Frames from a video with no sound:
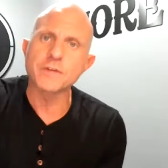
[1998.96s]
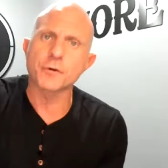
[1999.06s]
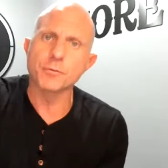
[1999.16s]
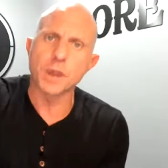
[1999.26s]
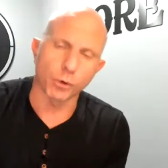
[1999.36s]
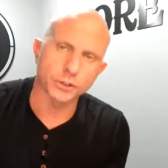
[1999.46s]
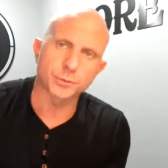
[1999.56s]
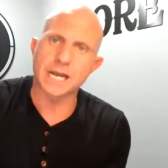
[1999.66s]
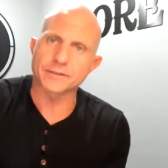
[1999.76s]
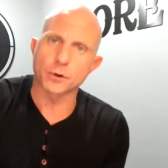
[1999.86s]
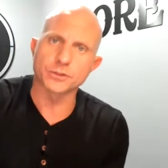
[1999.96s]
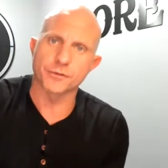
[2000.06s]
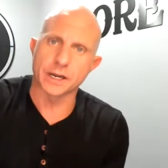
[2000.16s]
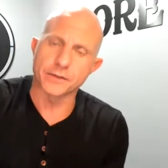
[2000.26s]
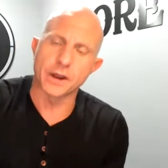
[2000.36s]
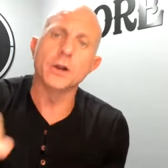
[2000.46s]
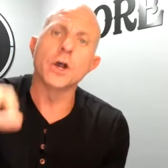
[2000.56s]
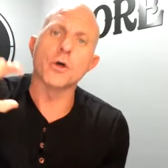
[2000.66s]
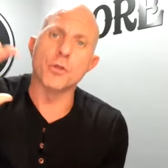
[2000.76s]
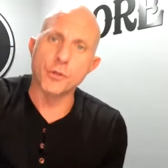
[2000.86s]
then from there, once we got those fed in there,
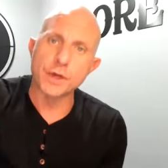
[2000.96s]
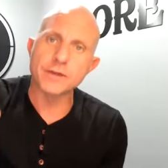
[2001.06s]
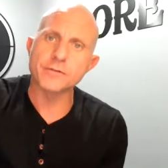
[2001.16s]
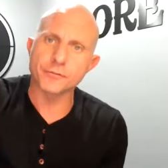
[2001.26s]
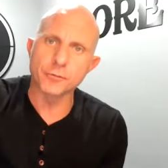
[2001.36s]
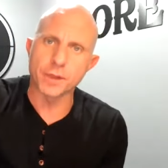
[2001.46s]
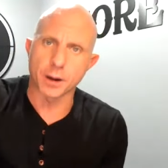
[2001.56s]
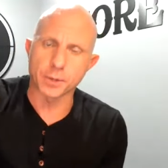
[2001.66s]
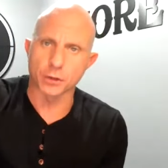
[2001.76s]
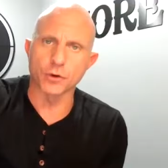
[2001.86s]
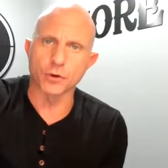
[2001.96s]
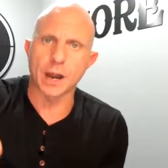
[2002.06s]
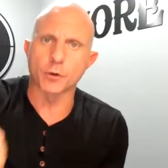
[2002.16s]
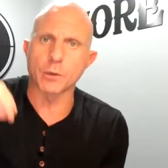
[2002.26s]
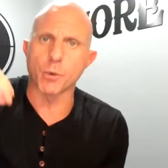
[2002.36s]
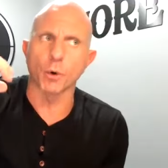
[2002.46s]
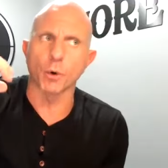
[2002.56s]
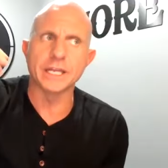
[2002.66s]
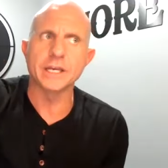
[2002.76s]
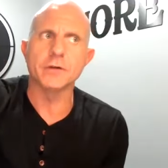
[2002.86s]
then from there, I'm going to look at okay, well,
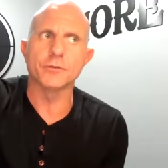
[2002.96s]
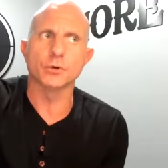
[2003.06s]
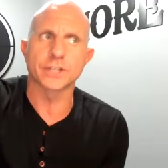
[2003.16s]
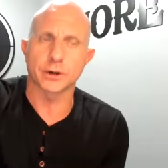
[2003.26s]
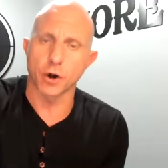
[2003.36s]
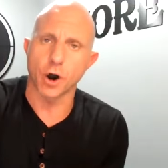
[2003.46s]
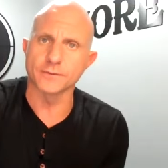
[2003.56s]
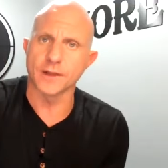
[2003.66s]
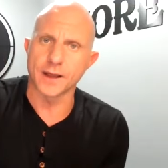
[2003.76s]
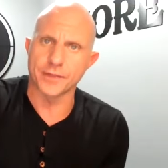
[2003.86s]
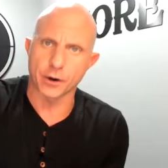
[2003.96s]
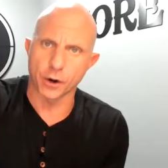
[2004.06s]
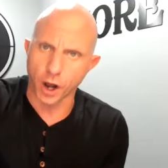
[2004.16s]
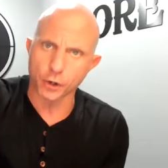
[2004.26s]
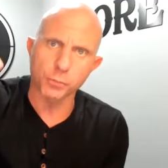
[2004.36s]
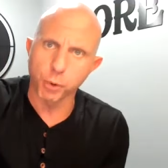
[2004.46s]
any of those that are online that are auto